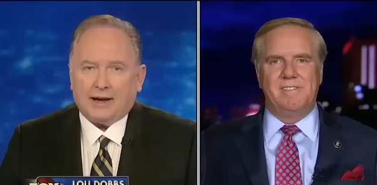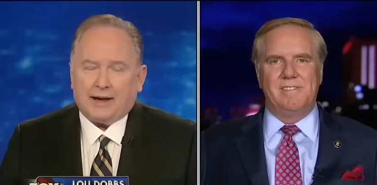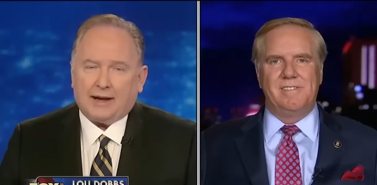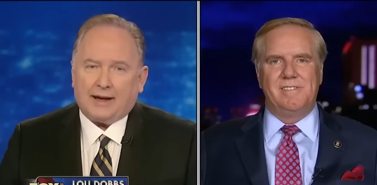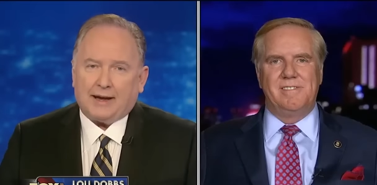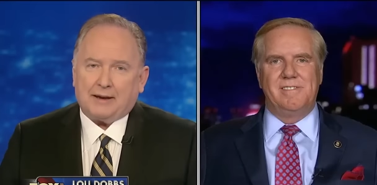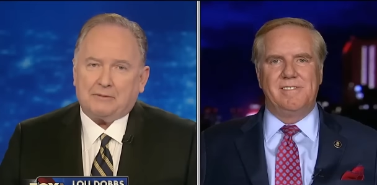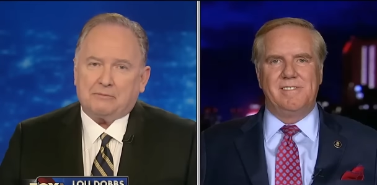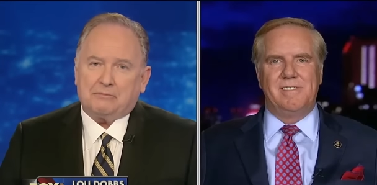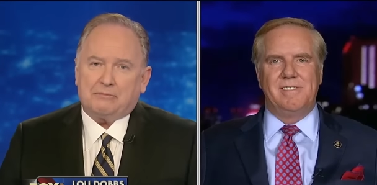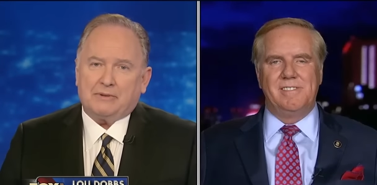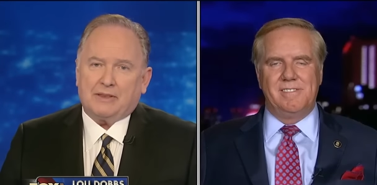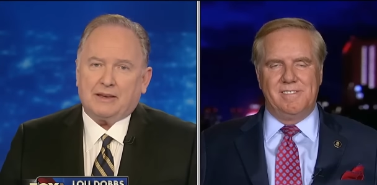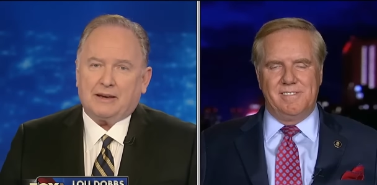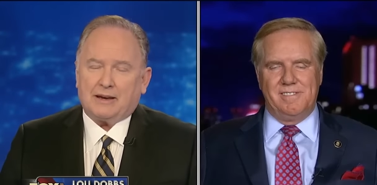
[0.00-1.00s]
Speaker 1: um,
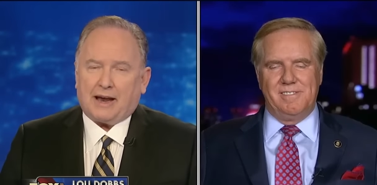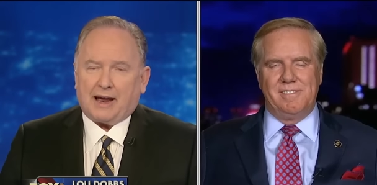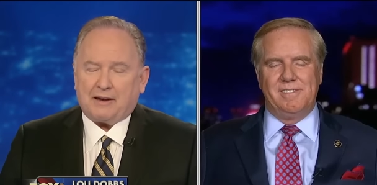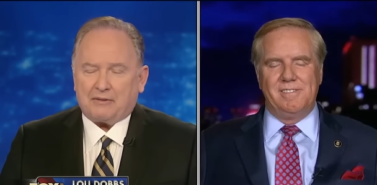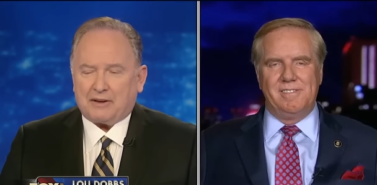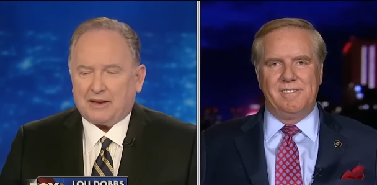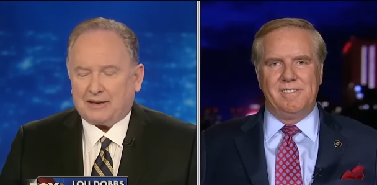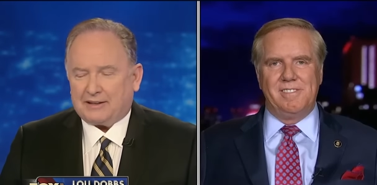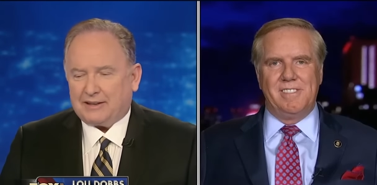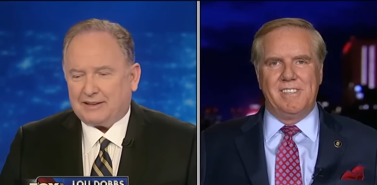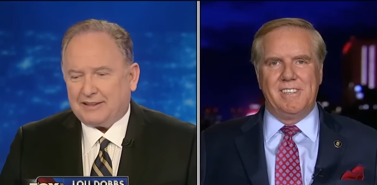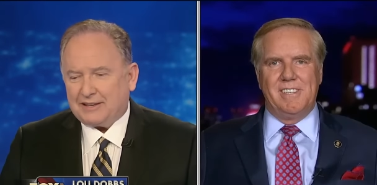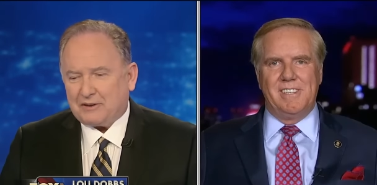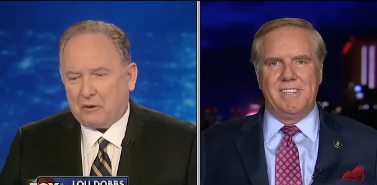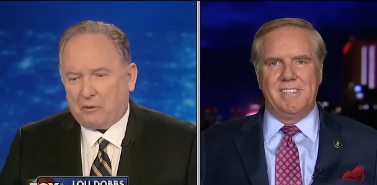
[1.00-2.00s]
I,
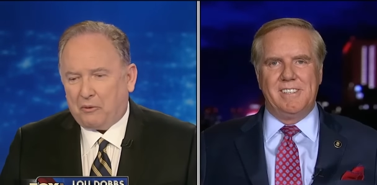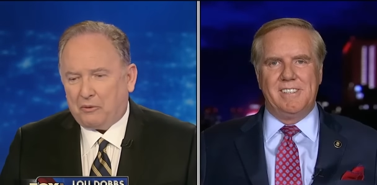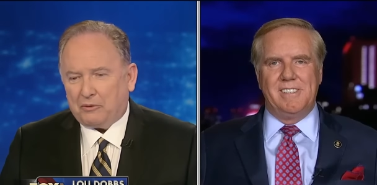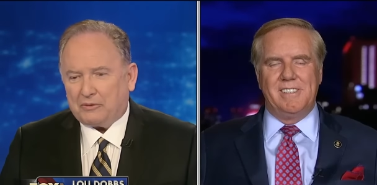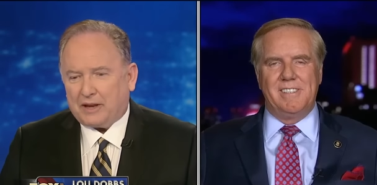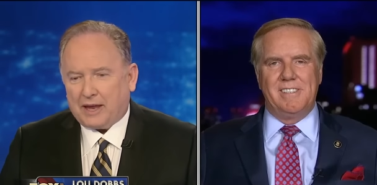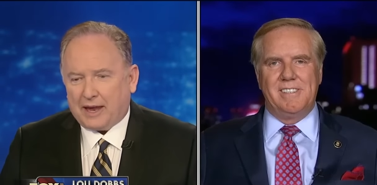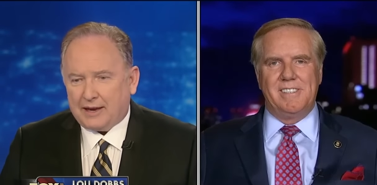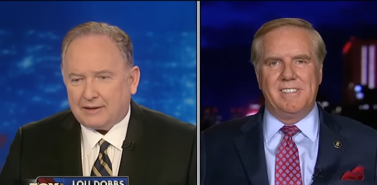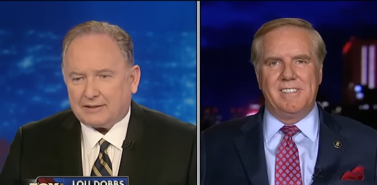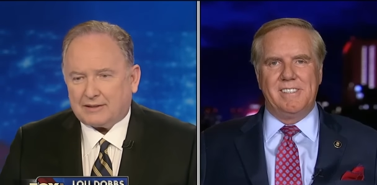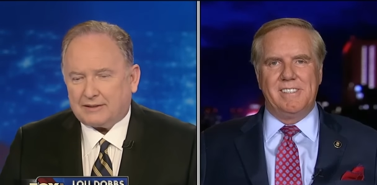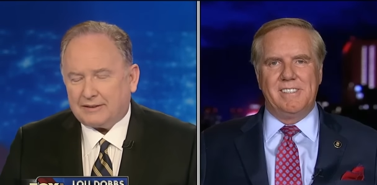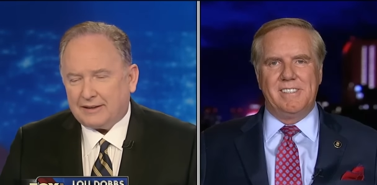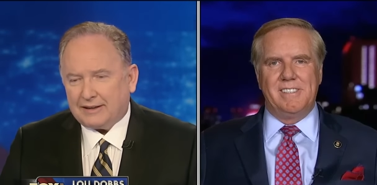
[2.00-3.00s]
this whole case
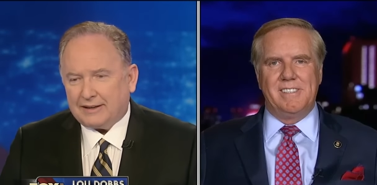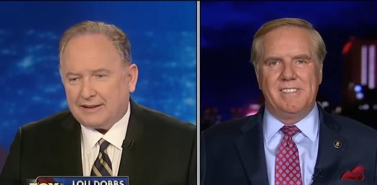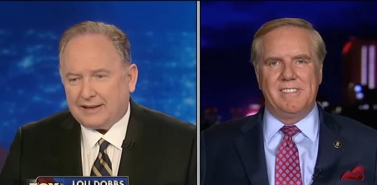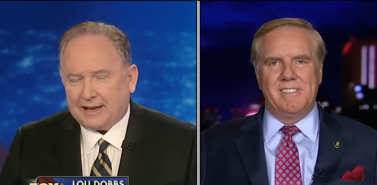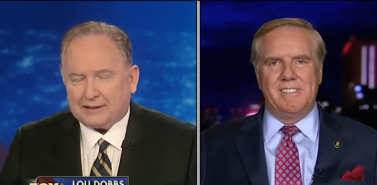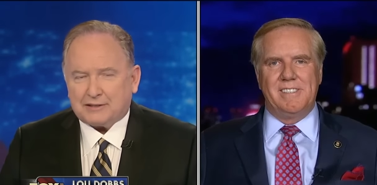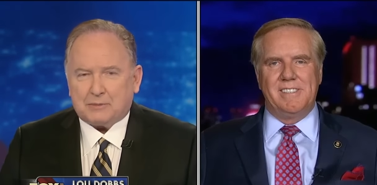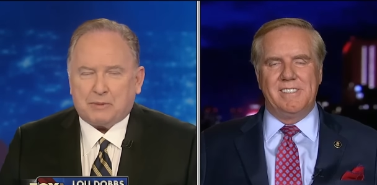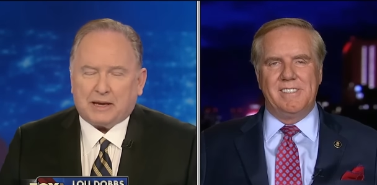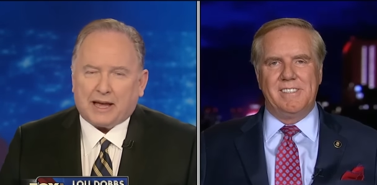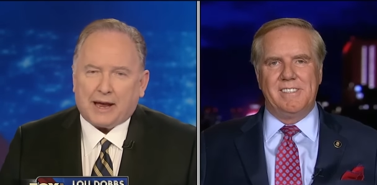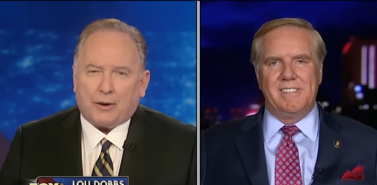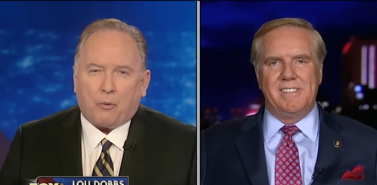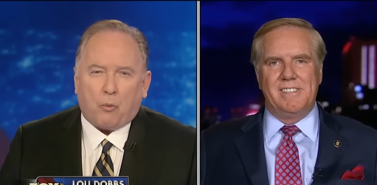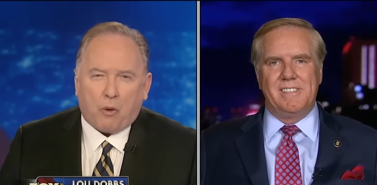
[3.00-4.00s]
gets to be
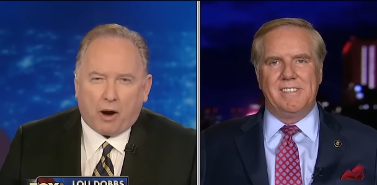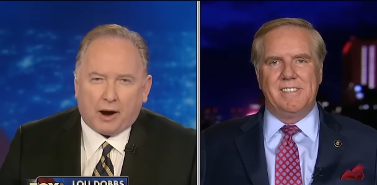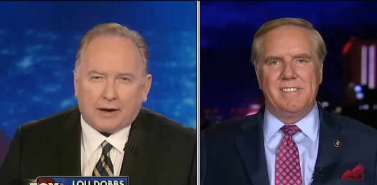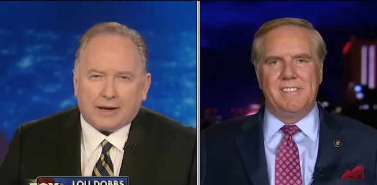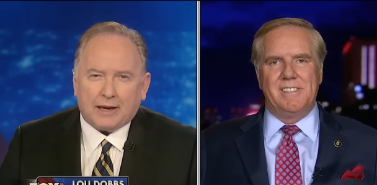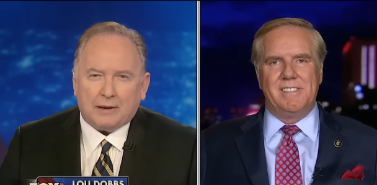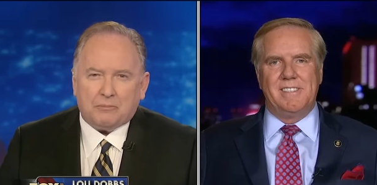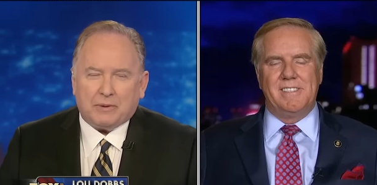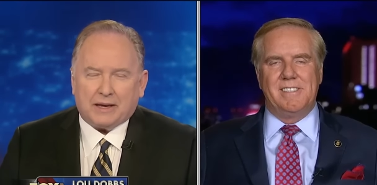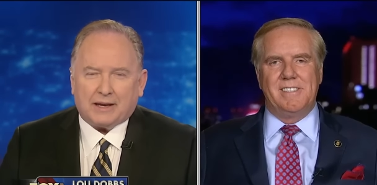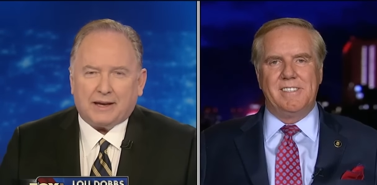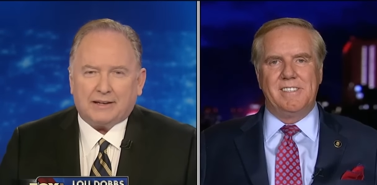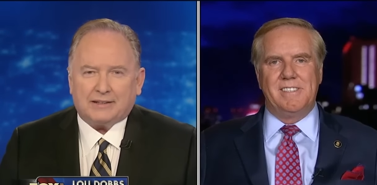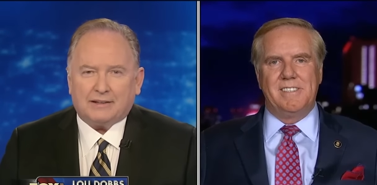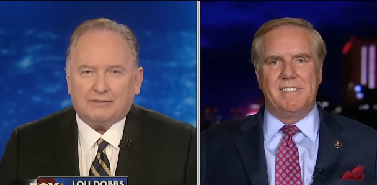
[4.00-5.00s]
kind of wonky
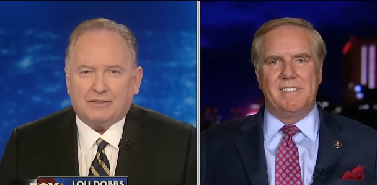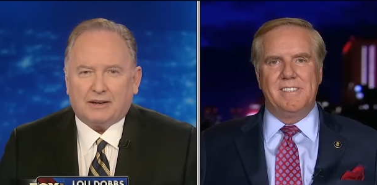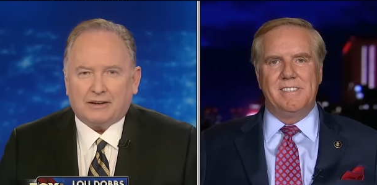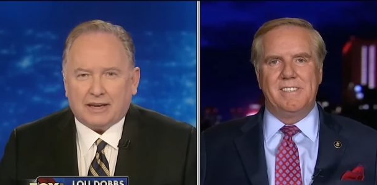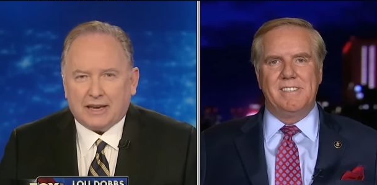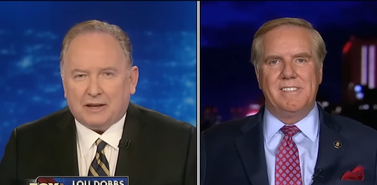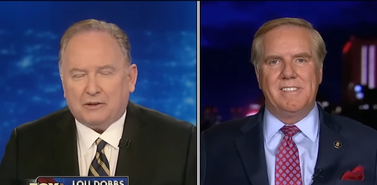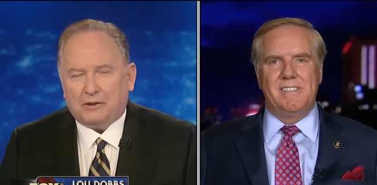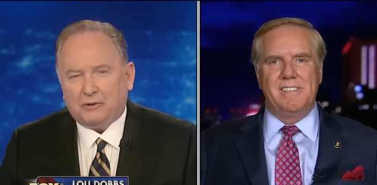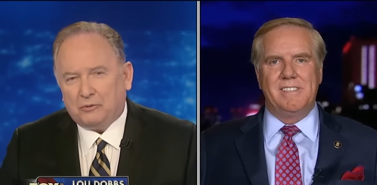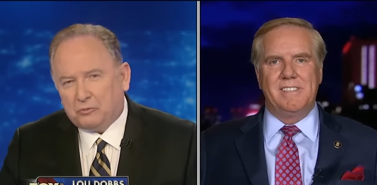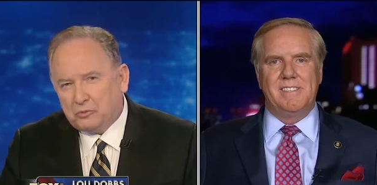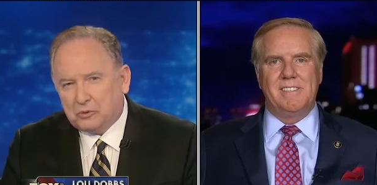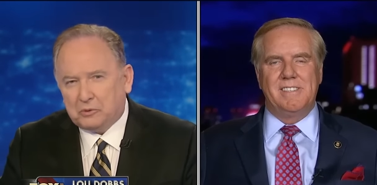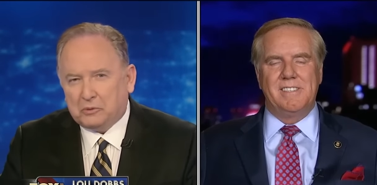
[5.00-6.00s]
because of the legal
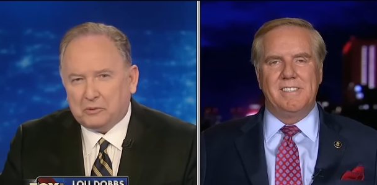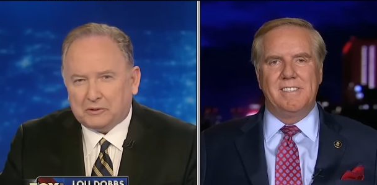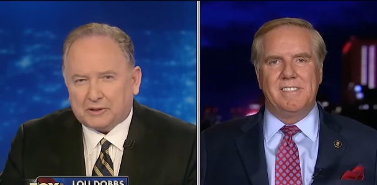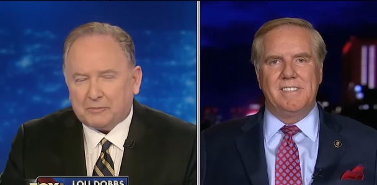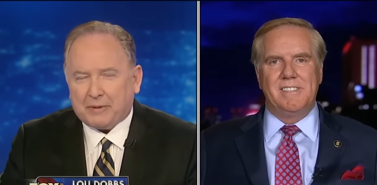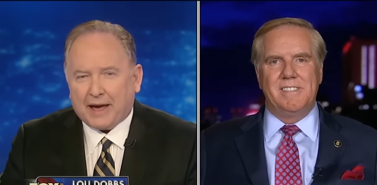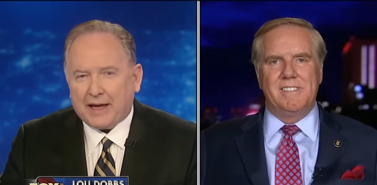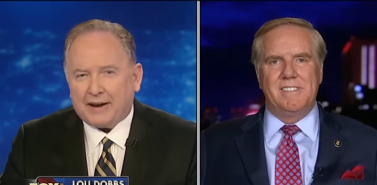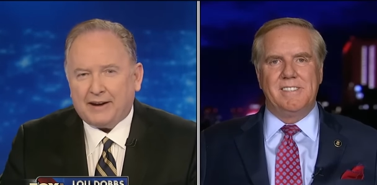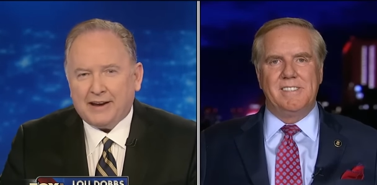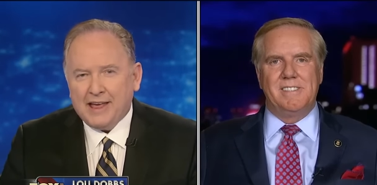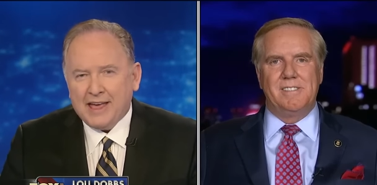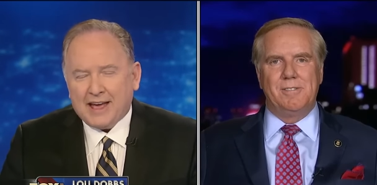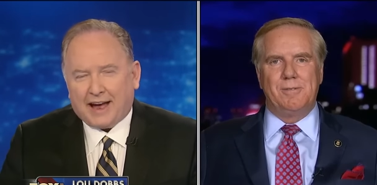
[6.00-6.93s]
rules about it.